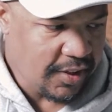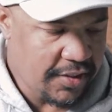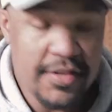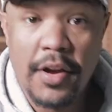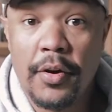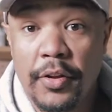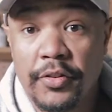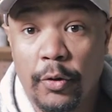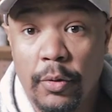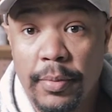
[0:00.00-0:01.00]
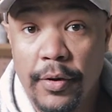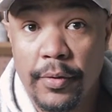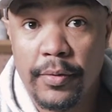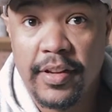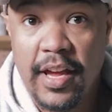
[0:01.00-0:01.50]
So the total
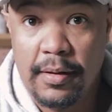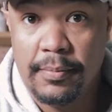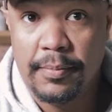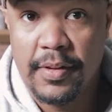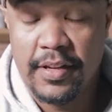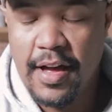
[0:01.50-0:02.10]
boat it